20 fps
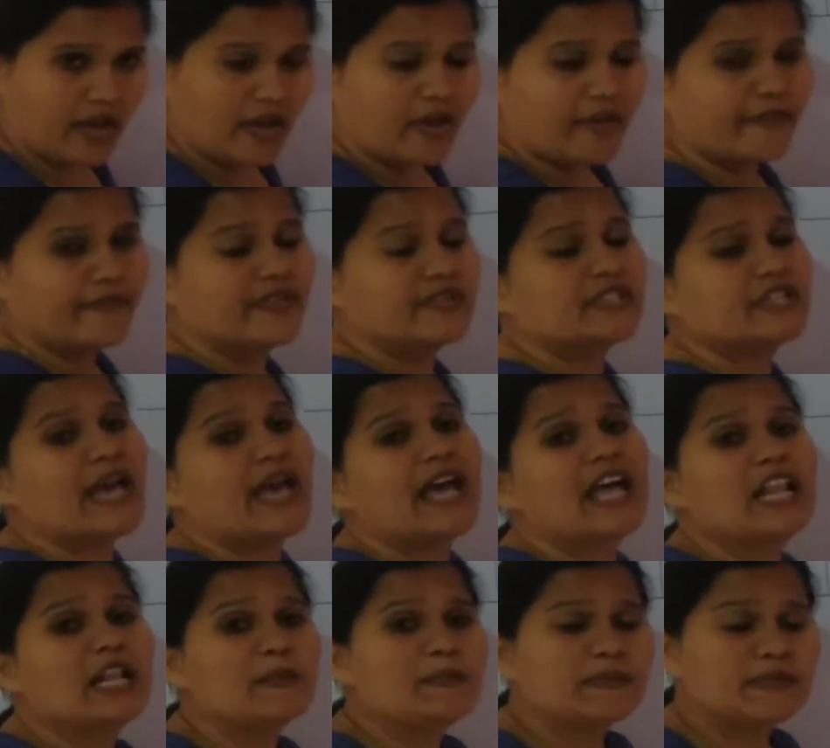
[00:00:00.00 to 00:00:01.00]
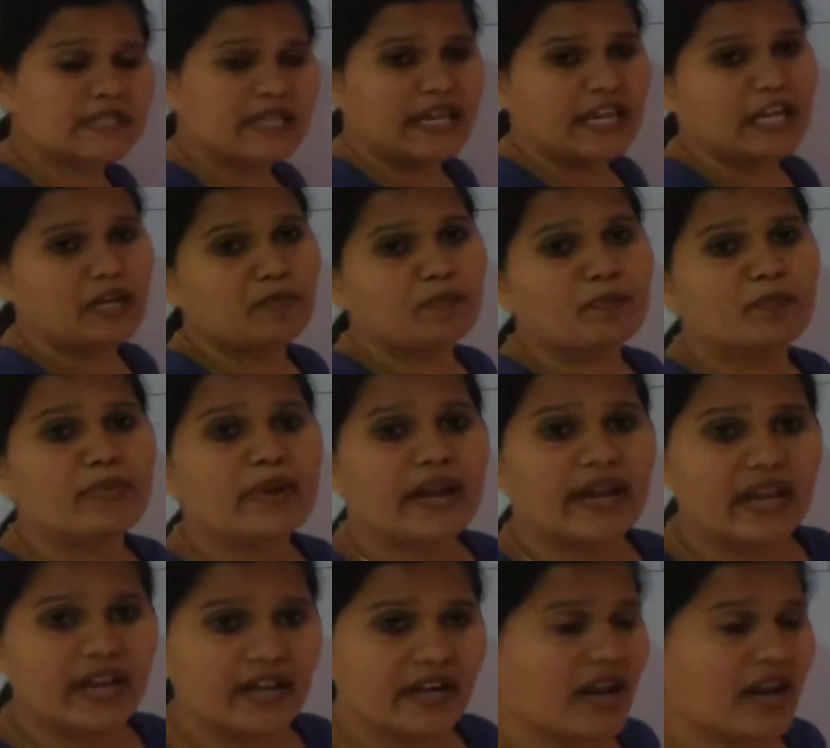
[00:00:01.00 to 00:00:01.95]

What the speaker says: which helps in breaking